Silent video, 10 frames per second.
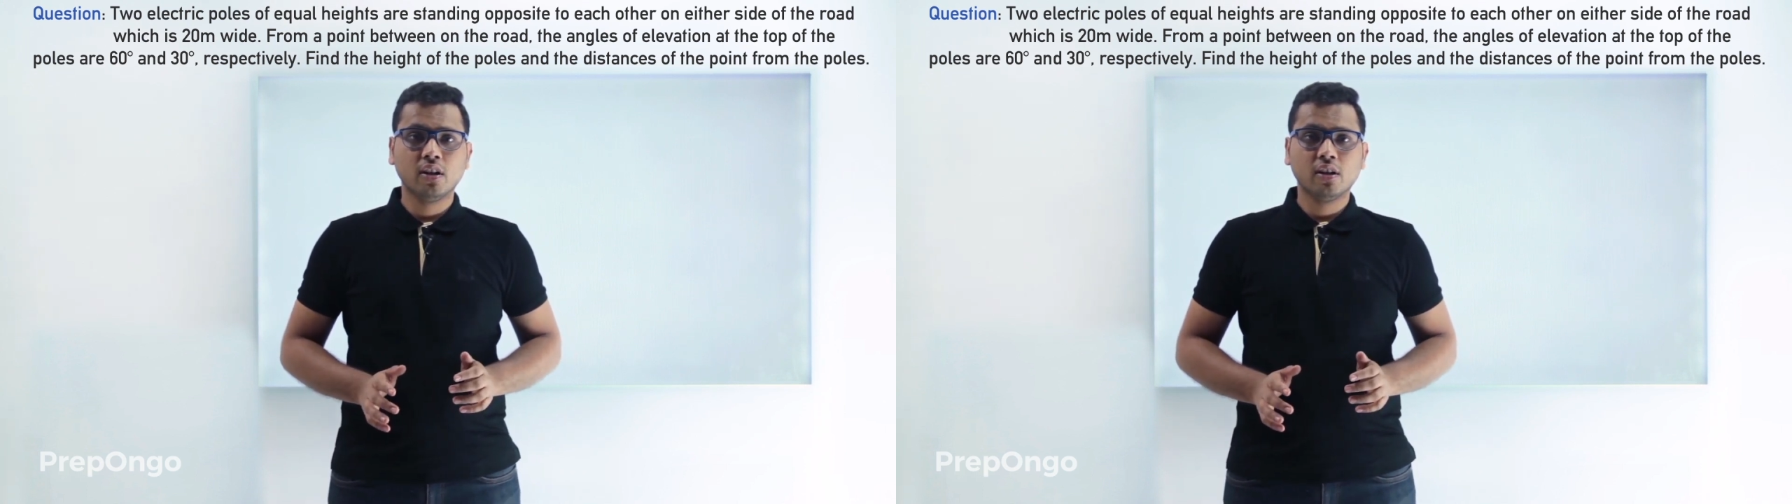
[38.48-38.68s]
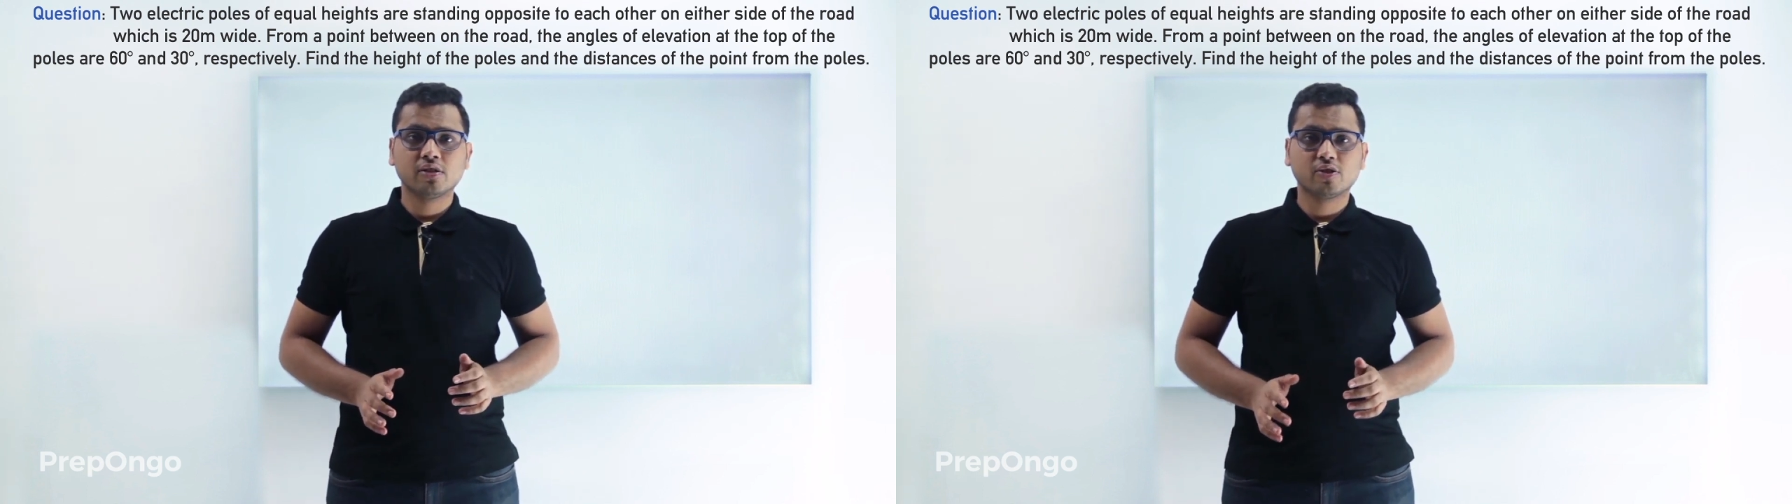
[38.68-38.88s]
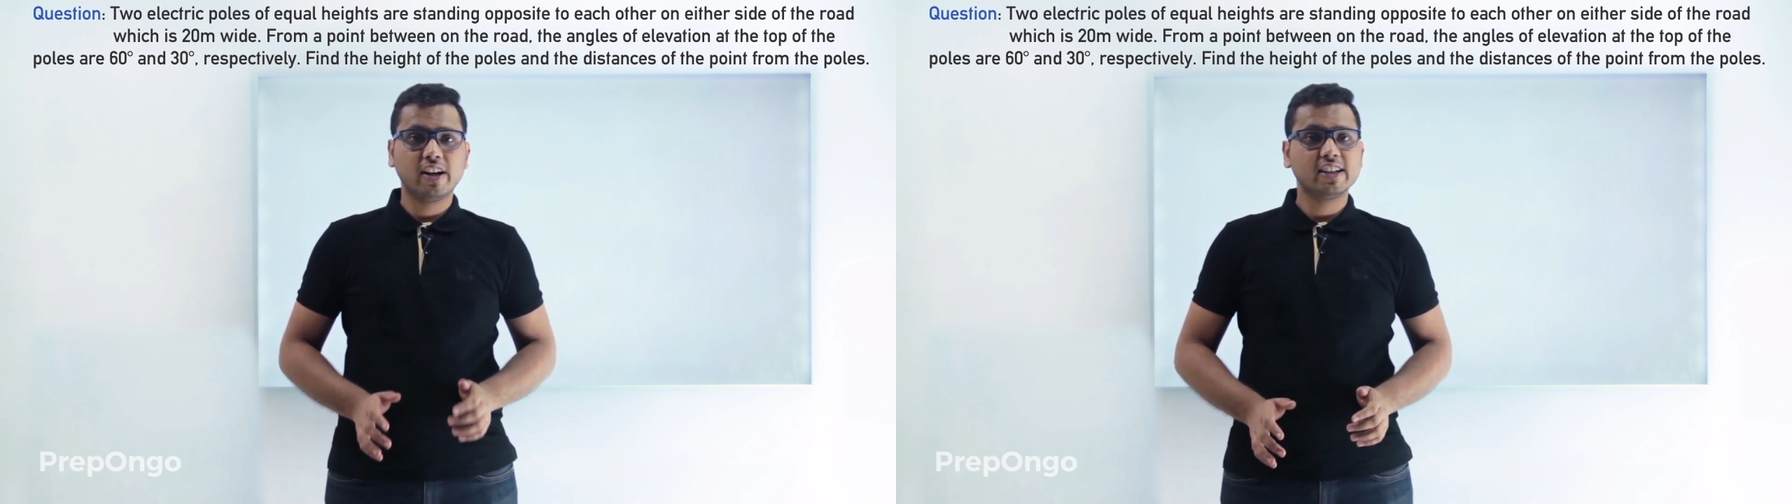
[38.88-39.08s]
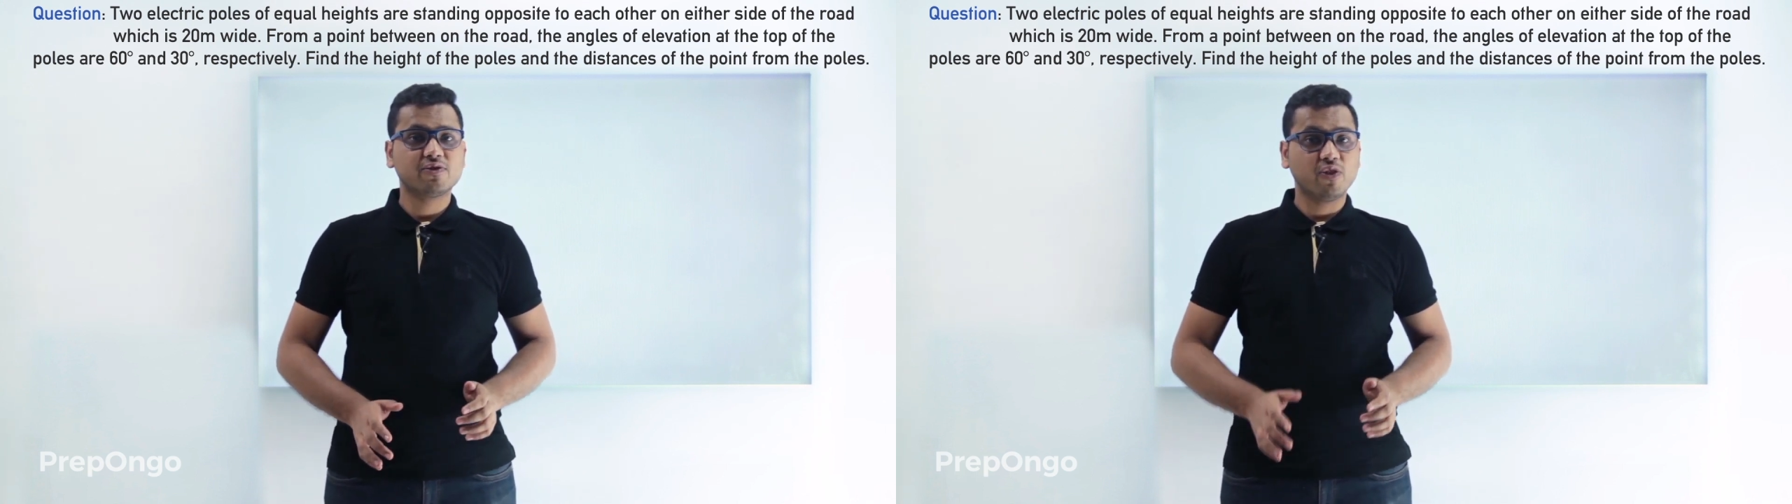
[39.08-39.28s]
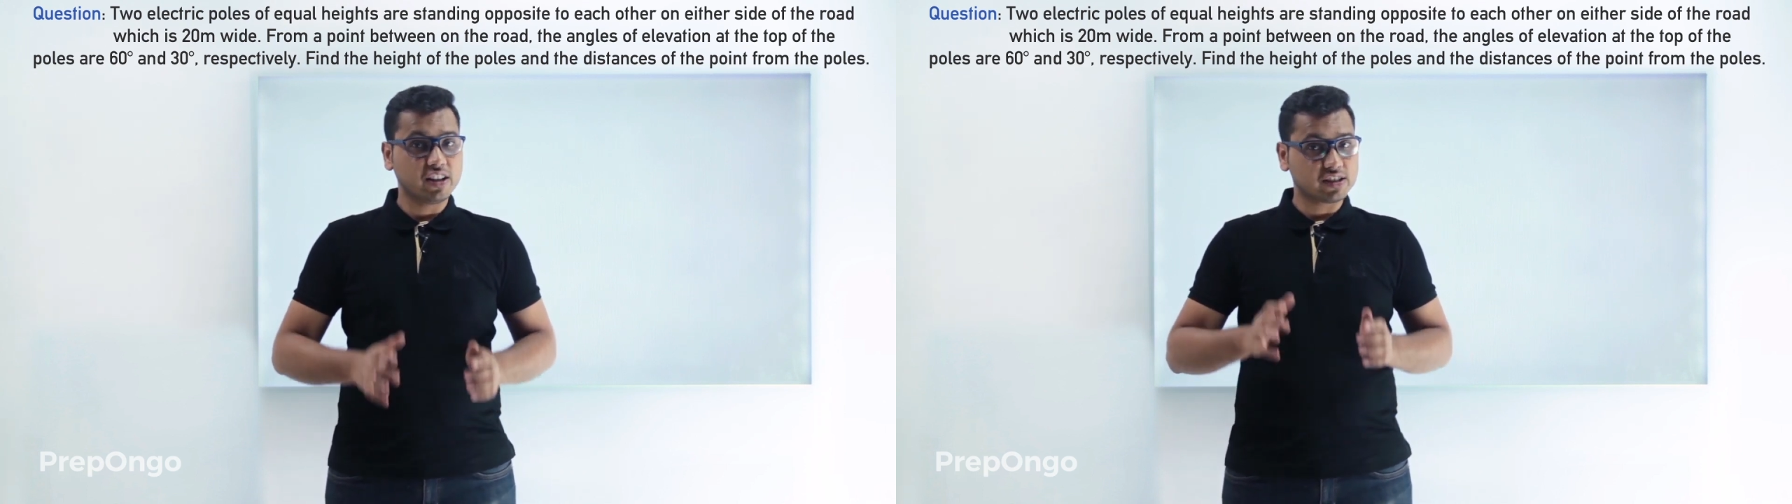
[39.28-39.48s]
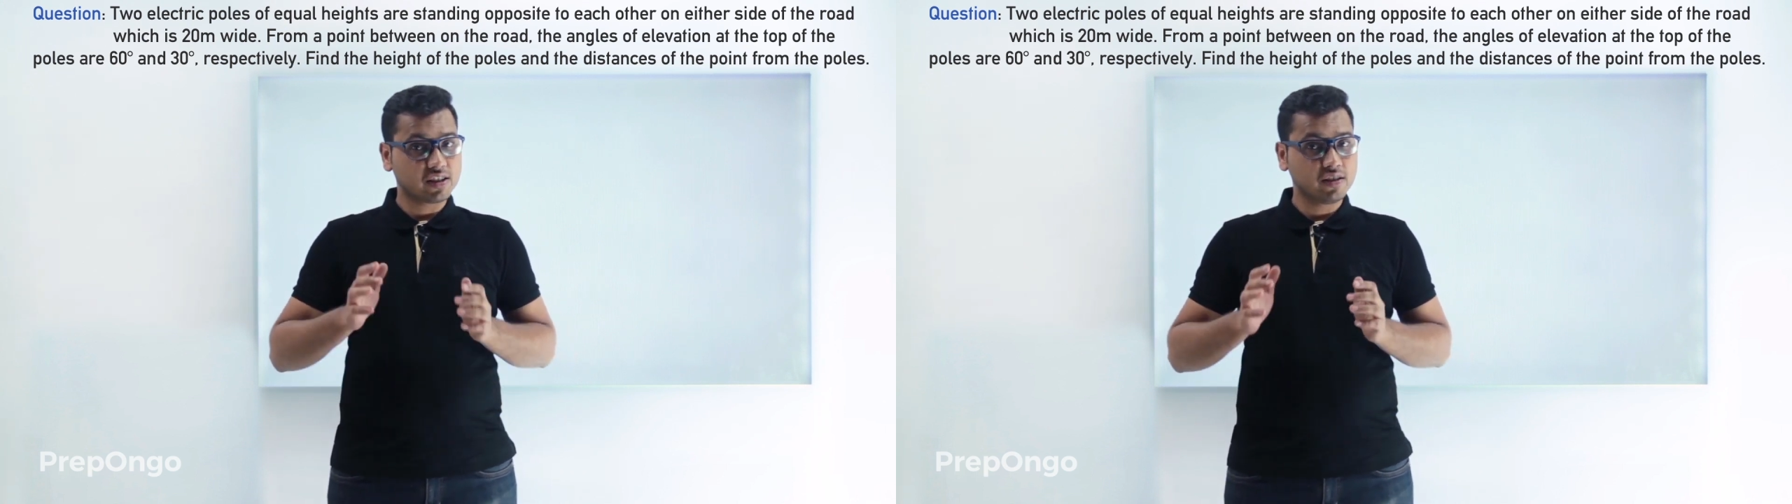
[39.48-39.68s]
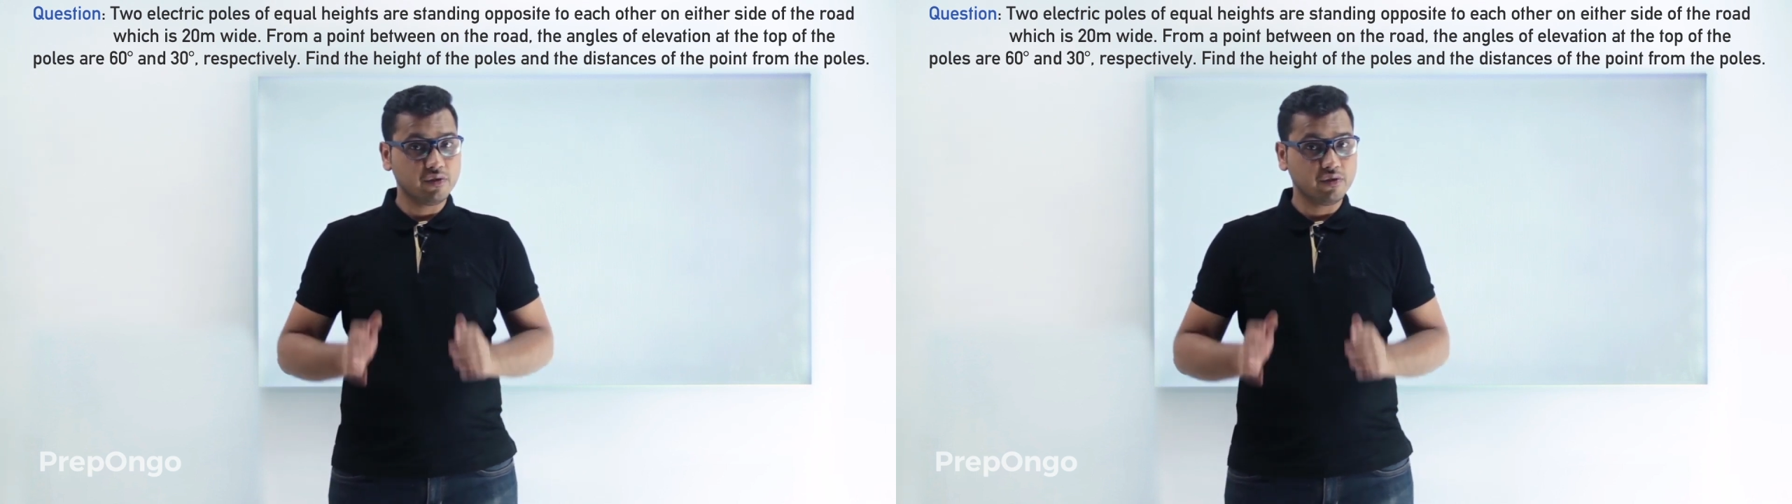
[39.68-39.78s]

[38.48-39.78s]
So let's first